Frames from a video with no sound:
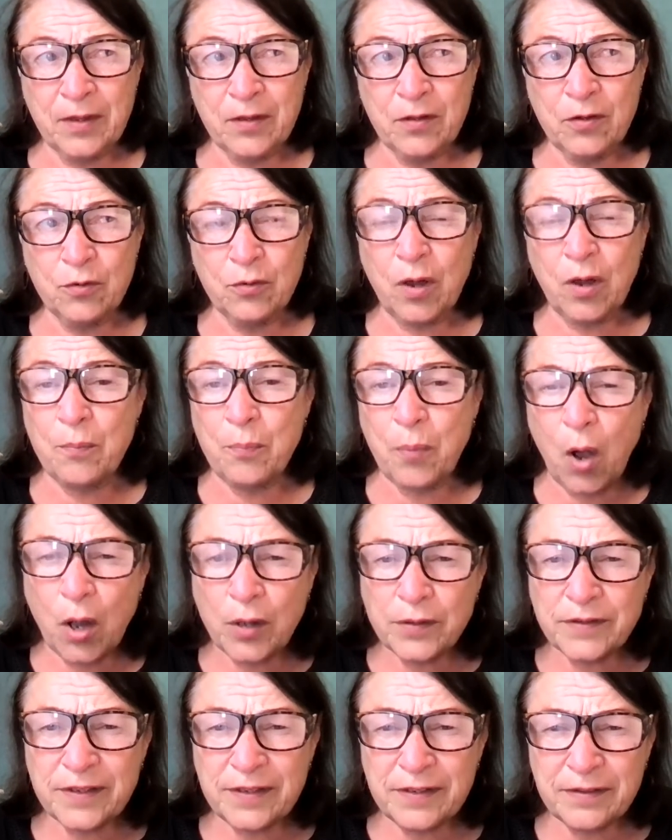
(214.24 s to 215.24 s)
a
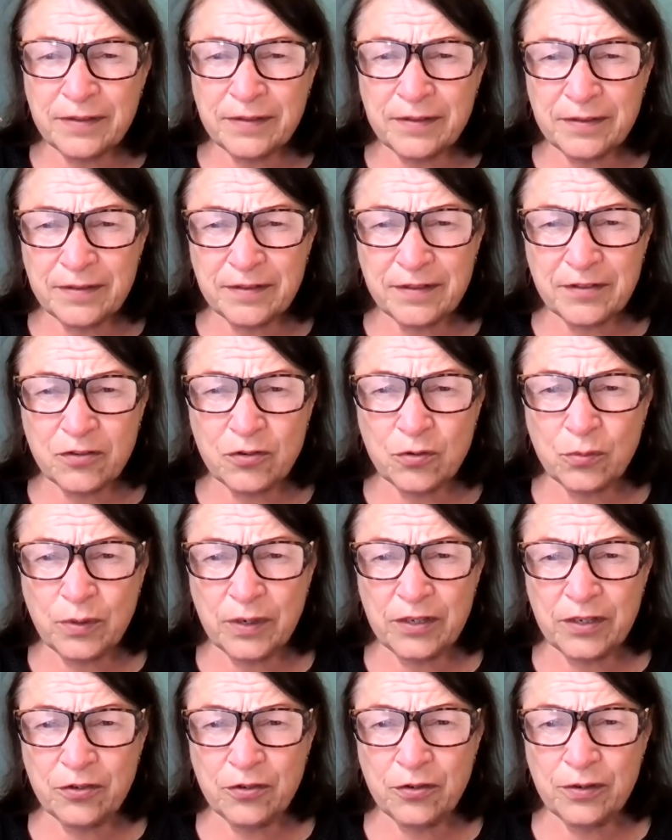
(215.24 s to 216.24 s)
bonding
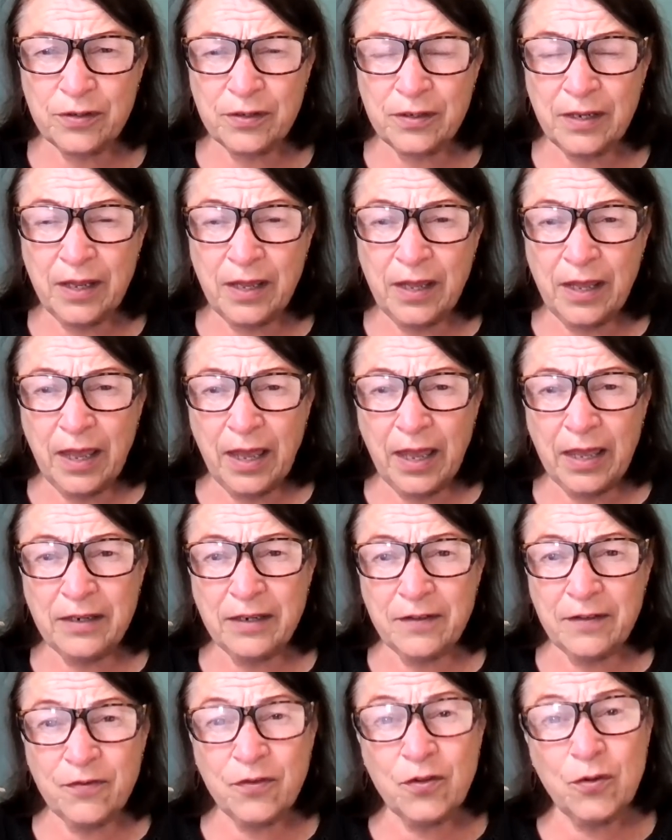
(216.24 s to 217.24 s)
situation. And
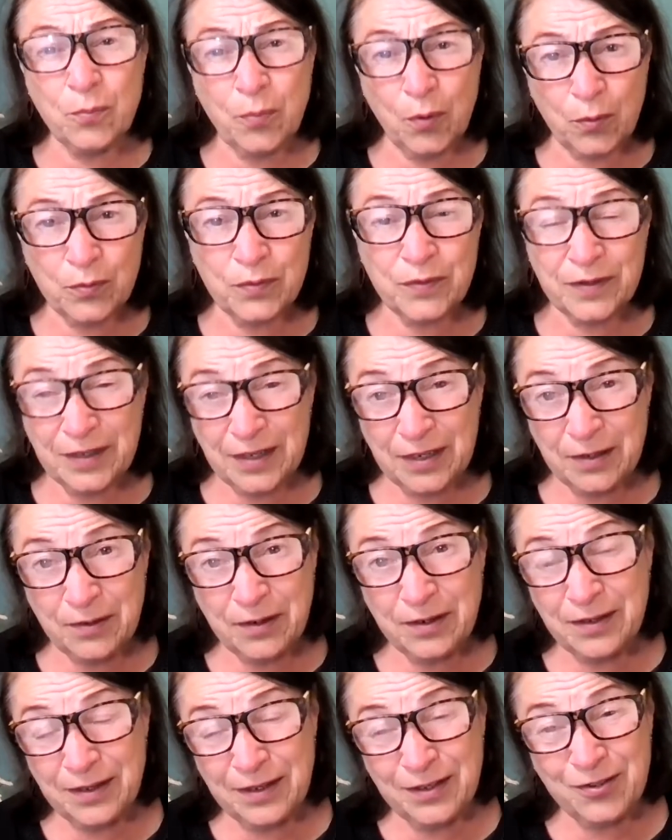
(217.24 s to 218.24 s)
if you both need
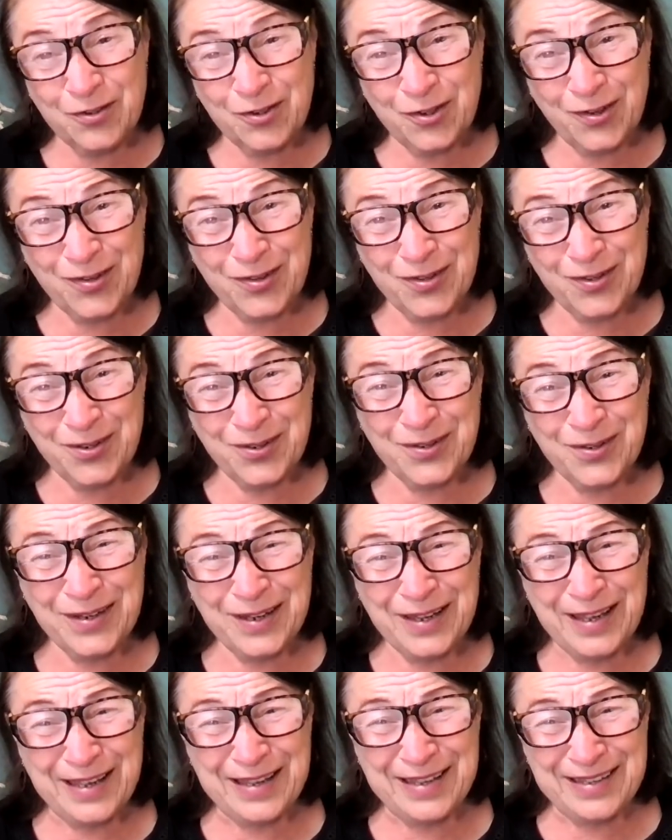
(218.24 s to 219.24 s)
each other
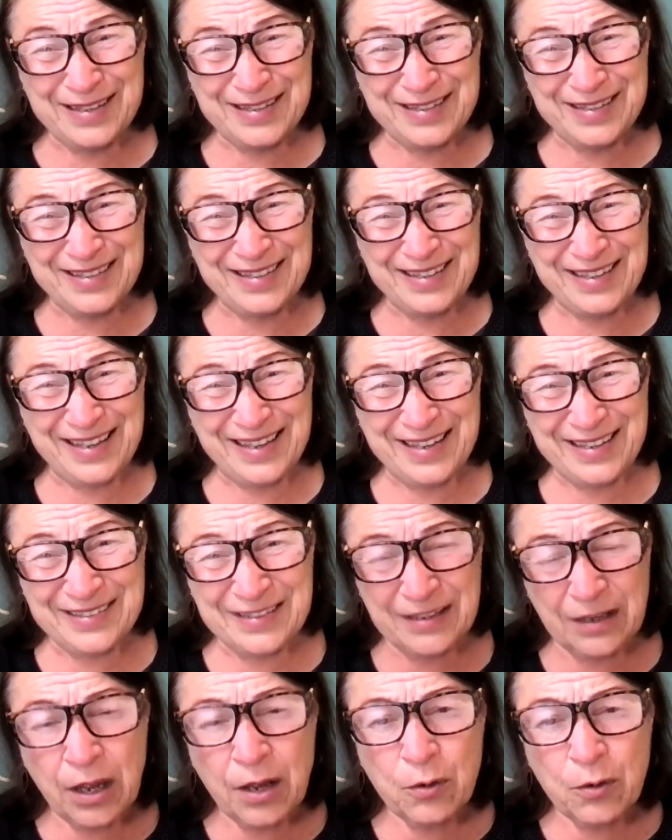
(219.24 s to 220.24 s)
and
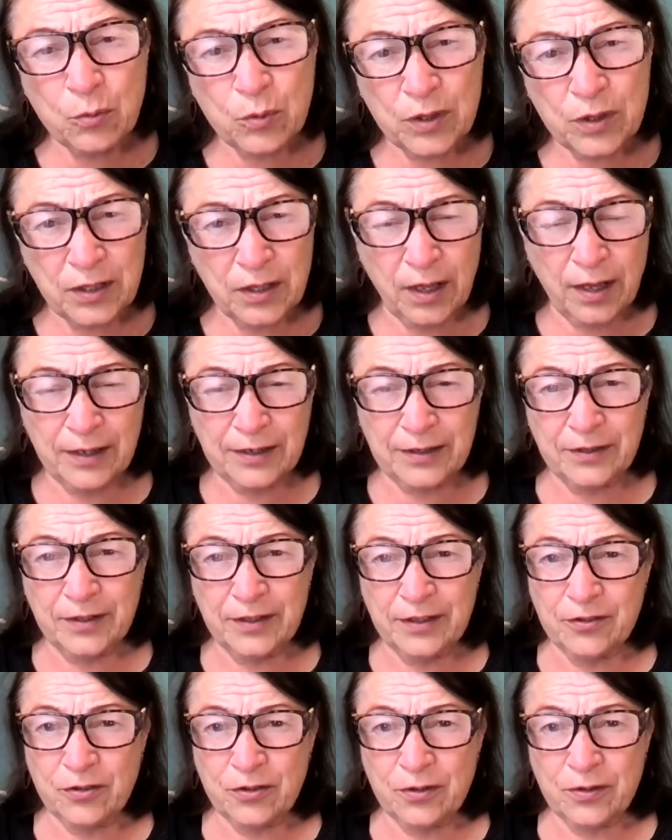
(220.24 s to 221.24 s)
rely on
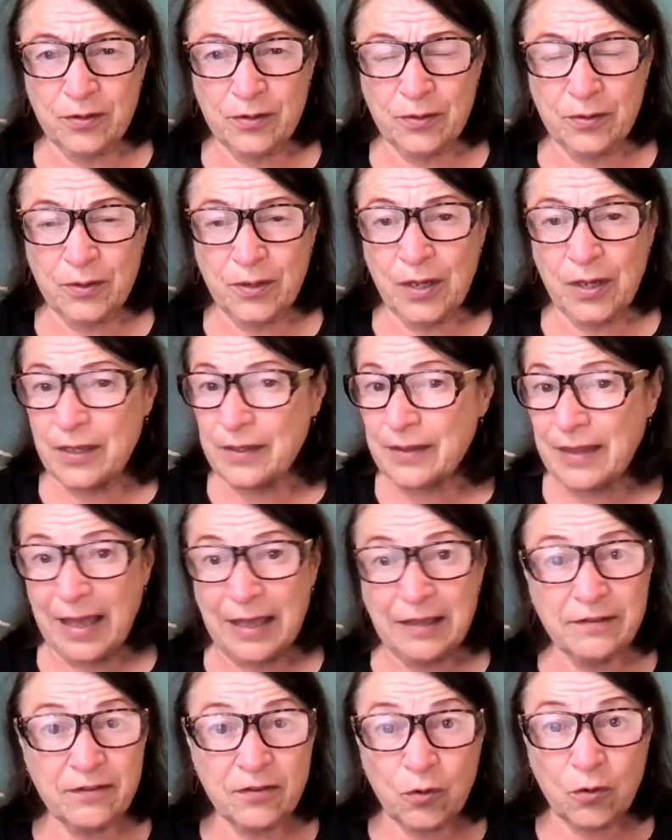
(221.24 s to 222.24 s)
each other,
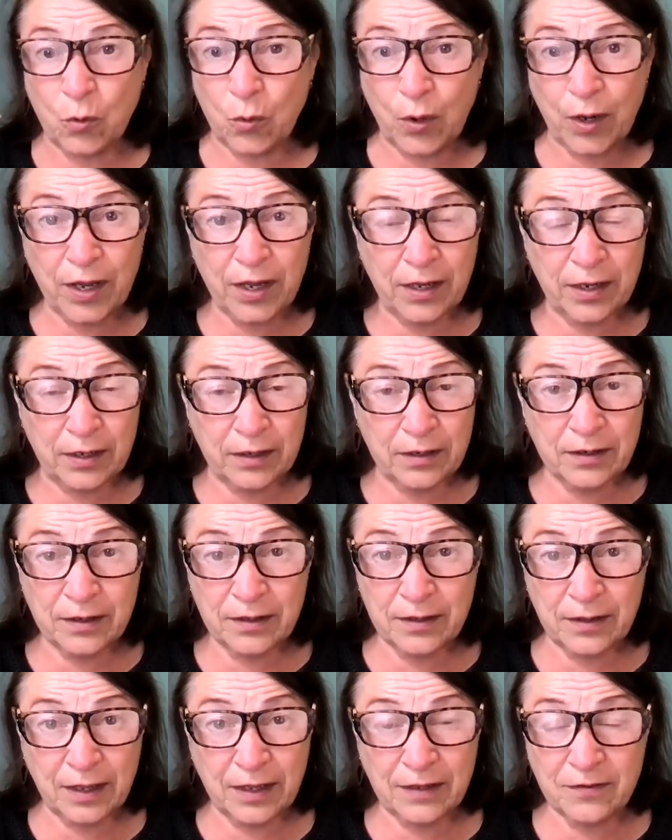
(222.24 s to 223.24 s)
that's great.
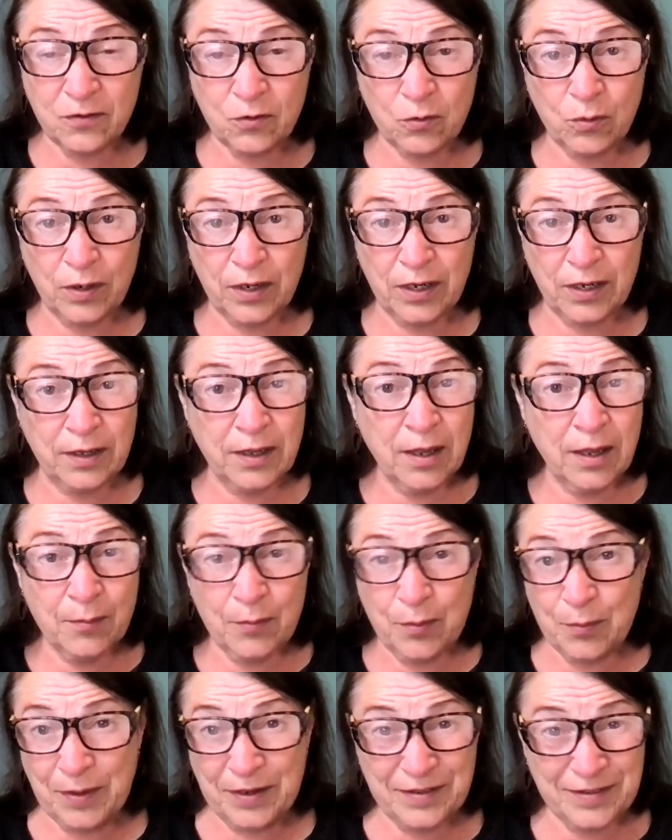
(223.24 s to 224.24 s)
That's great.
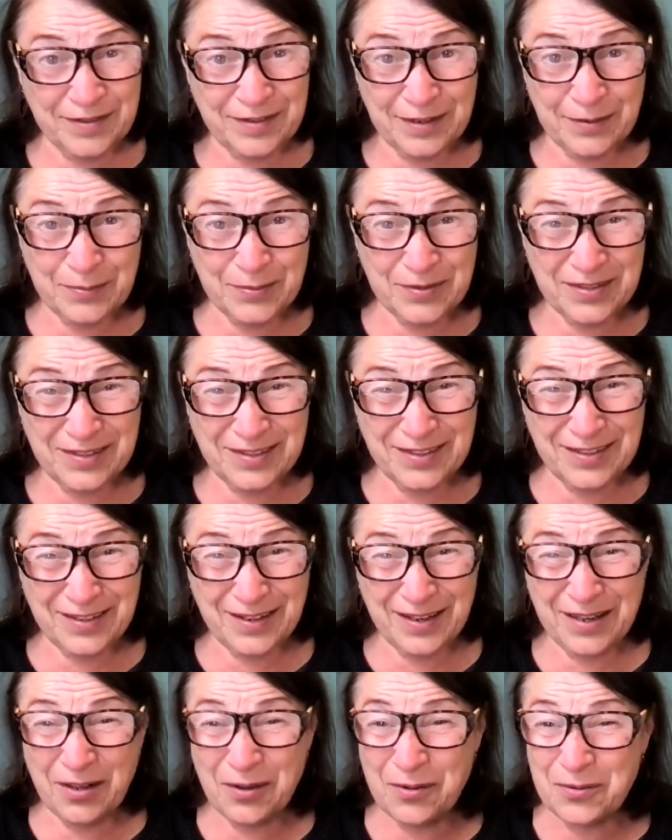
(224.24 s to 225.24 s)
But my stepson and
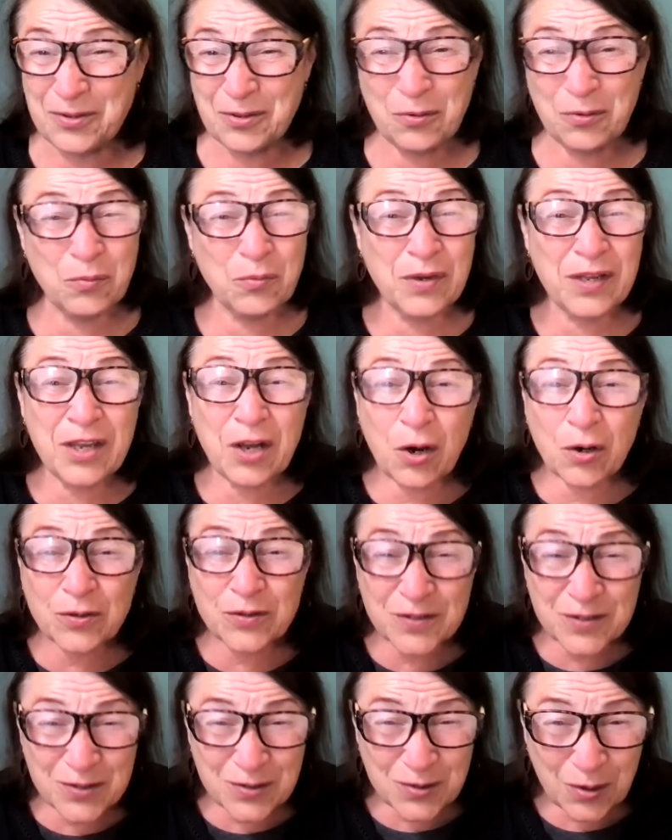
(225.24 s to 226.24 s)
I, although we are
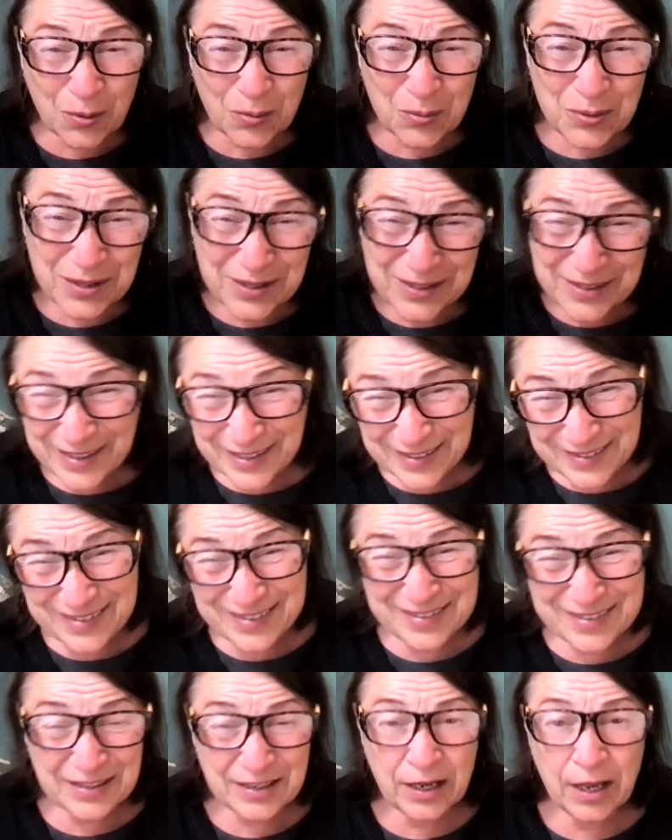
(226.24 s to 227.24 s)
so
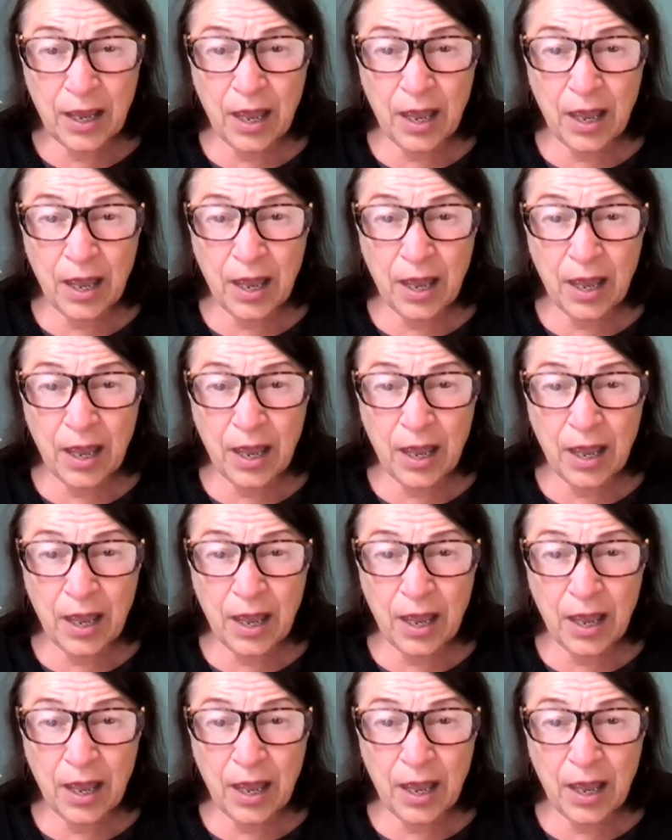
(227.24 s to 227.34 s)
connected,